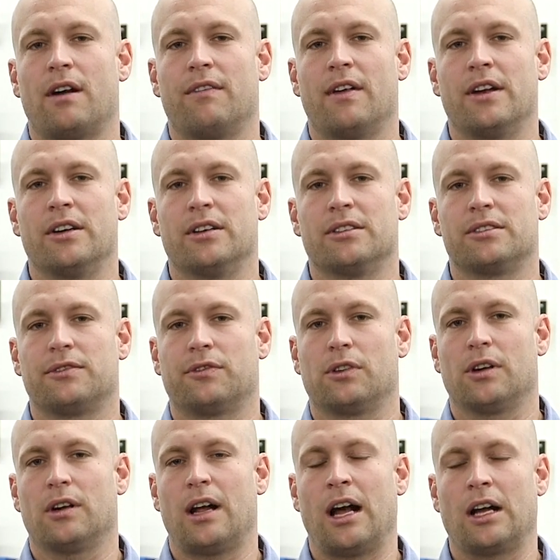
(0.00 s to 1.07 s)
our vendors
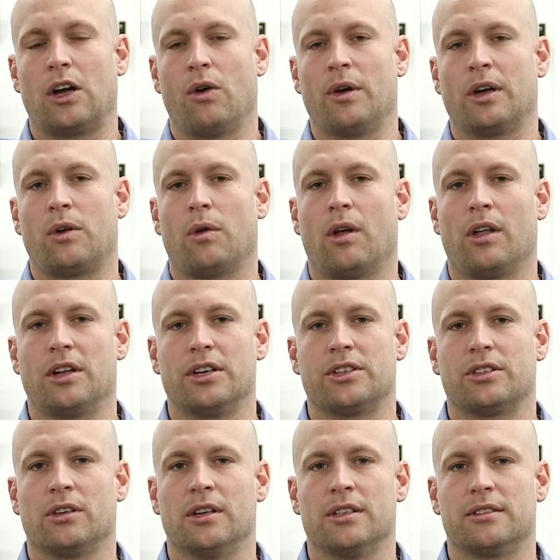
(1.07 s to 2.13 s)
for ongoing quality
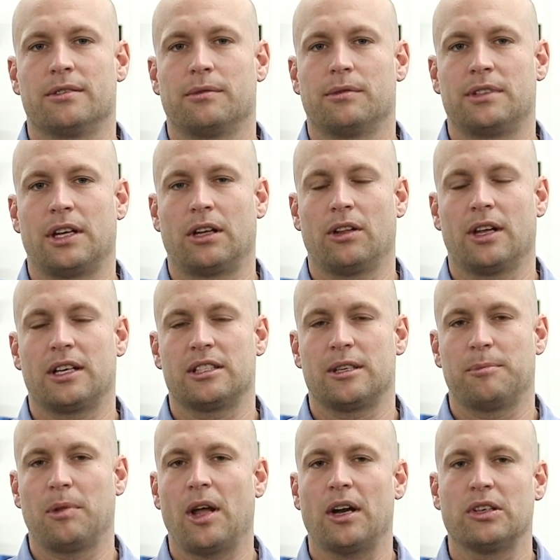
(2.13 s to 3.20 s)
assurance. Take a look at
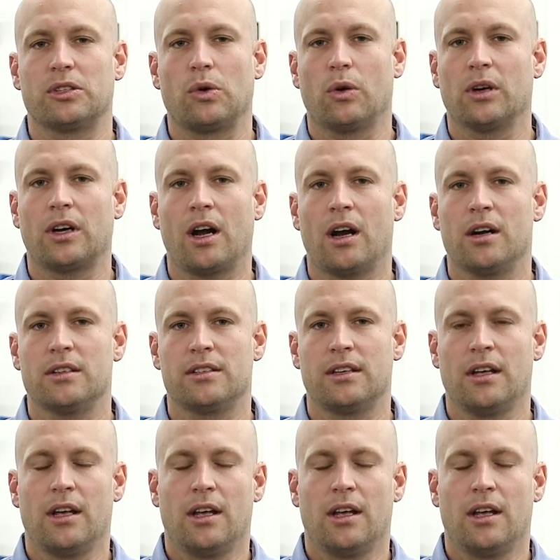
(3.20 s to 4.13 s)
supplier scorecards